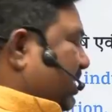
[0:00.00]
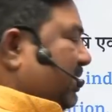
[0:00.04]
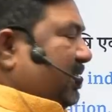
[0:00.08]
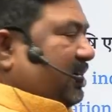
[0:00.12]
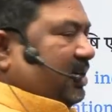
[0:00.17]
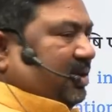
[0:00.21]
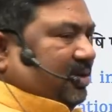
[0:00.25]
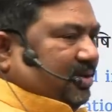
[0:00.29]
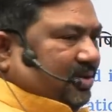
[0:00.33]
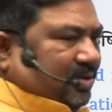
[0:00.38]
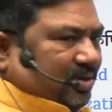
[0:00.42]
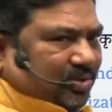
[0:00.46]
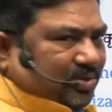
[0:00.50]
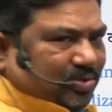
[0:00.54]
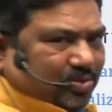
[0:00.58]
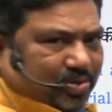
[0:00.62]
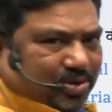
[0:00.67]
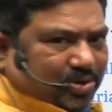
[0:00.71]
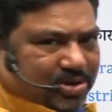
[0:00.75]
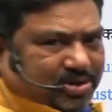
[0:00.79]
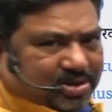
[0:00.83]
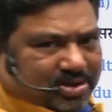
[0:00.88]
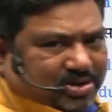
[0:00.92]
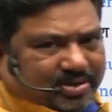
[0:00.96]
who
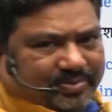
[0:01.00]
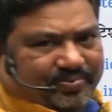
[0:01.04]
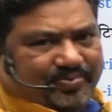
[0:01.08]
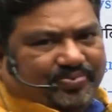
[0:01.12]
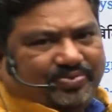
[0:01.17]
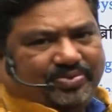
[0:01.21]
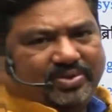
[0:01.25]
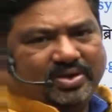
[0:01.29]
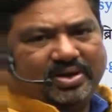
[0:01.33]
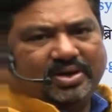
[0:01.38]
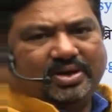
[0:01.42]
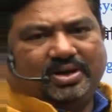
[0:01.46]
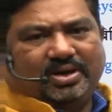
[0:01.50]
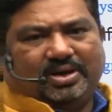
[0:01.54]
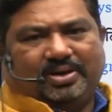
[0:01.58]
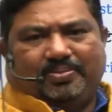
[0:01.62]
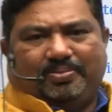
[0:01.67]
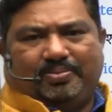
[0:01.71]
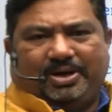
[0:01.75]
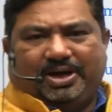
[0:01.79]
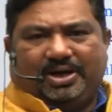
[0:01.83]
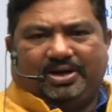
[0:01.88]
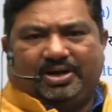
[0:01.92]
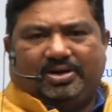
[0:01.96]
was the
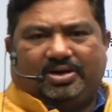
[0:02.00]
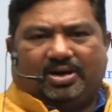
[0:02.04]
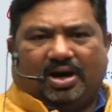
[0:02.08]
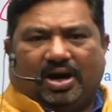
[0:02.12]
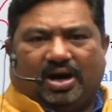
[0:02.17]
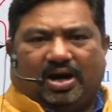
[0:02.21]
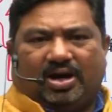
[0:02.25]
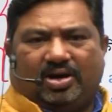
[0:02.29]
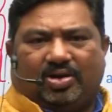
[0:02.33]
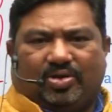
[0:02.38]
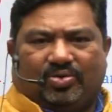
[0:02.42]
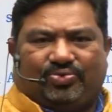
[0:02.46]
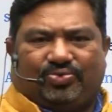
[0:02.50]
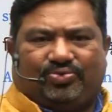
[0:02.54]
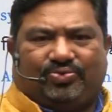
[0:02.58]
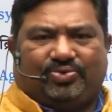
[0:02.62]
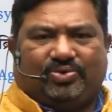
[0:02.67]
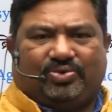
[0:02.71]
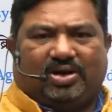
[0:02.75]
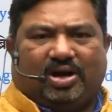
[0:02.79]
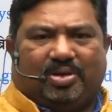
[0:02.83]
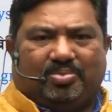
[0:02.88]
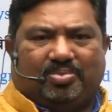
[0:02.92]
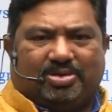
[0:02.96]
main guard of
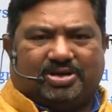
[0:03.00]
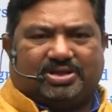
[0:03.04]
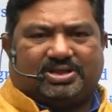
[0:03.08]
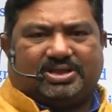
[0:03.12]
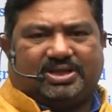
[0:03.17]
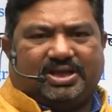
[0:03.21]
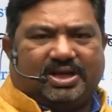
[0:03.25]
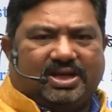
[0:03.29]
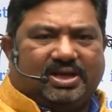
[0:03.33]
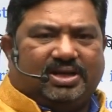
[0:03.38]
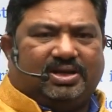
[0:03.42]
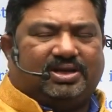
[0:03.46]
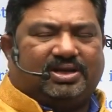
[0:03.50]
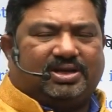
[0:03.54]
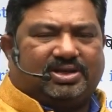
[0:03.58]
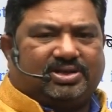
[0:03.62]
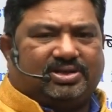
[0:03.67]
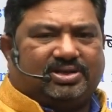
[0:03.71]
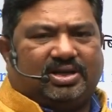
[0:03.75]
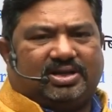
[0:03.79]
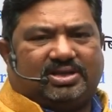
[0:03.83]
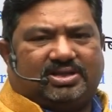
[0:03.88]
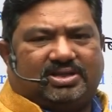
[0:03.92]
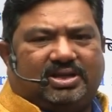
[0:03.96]
Amar Singh,
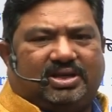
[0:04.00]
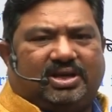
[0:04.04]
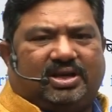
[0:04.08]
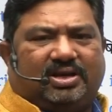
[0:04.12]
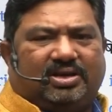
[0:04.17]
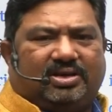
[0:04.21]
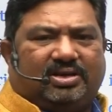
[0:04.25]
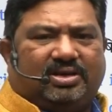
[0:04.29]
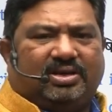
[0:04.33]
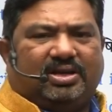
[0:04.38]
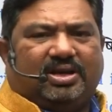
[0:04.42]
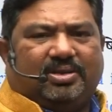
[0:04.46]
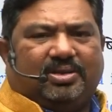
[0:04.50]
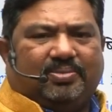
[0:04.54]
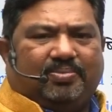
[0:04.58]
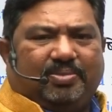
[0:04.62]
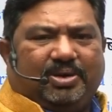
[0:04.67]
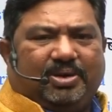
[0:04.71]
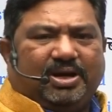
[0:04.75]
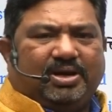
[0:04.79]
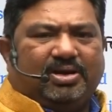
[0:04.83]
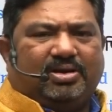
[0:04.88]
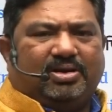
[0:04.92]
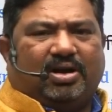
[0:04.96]
Krishna Singh, and
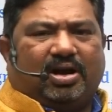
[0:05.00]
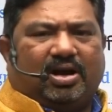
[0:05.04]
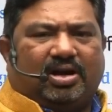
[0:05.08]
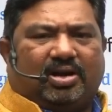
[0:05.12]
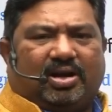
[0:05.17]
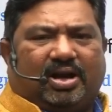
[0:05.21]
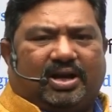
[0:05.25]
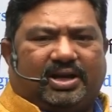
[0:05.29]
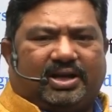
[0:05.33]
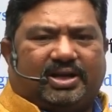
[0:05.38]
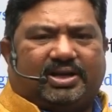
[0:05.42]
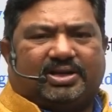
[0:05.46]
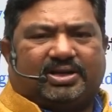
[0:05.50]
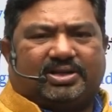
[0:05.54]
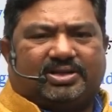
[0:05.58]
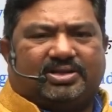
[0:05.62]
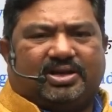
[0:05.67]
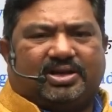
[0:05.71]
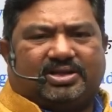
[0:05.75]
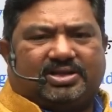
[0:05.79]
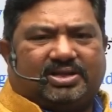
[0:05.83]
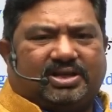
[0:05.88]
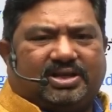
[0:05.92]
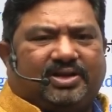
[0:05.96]
main guard Hare Krishna
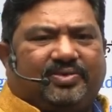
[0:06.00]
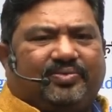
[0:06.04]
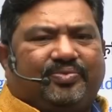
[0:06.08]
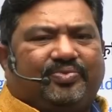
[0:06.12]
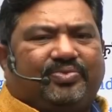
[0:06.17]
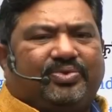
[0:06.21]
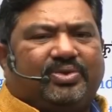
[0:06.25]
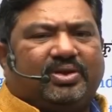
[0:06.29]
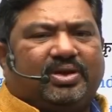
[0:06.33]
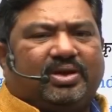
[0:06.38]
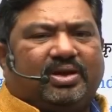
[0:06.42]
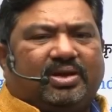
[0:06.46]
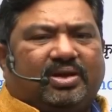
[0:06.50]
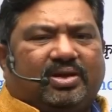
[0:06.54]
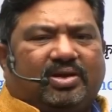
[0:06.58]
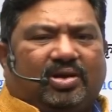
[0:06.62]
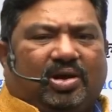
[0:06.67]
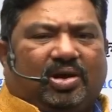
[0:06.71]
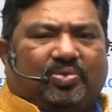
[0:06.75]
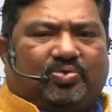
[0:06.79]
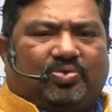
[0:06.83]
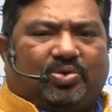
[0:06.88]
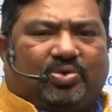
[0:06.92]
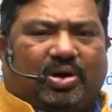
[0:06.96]
Singh
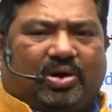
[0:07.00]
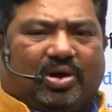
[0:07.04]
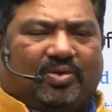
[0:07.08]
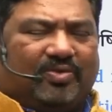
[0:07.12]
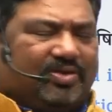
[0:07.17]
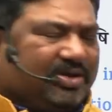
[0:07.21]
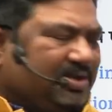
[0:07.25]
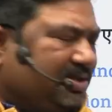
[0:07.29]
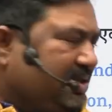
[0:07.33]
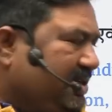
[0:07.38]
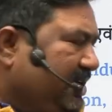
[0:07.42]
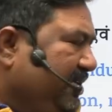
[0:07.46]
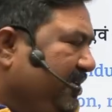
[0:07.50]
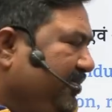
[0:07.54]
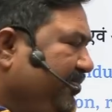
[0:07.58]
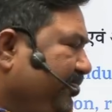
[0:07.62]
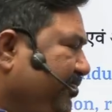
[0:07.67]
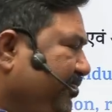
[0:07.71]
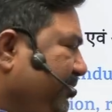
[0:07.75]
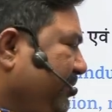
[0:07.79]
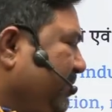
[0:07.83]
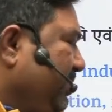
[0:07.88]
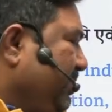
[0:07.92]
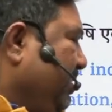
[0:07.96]
of Kunwar Singh.
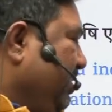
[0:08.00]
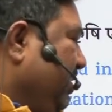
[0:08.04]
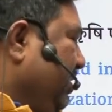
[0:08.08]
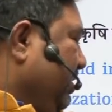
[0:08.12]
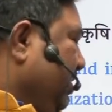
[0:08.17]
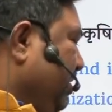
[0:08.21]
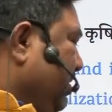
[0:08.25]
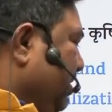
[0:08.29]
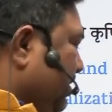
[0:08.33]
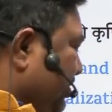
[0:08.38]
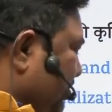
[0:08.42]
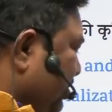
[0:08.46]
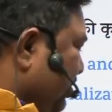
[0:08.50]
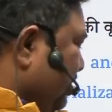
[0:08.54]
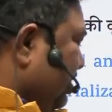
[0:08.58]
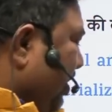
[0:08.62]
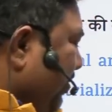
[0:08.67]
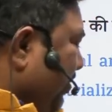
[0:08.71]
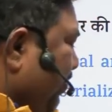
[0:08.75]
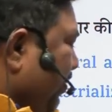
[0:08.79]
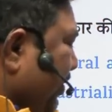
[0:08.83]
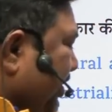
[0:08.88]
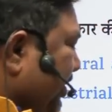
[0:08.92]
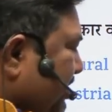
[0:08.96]
So some
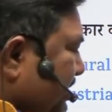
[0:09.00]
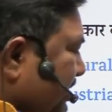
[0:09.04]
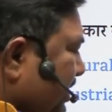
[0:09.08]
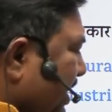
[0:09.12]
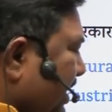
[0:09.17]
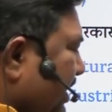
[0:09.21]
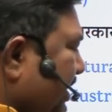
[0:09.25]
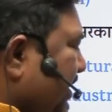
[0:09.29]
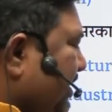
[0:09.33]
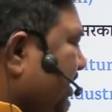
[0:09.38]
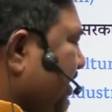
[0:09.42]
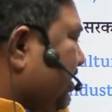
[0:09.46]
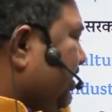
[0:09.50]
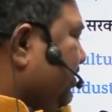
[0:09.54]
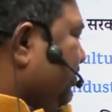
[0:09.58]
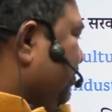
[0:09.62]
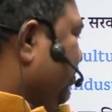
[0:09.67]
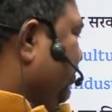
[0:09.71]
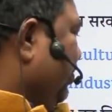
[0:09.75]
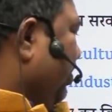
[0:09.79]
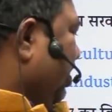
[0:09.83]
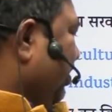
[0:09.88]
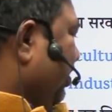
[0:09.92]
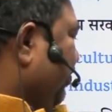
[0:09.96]
personalities
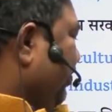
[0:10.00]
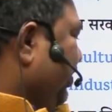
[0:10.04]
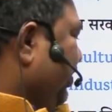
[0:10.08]
who are very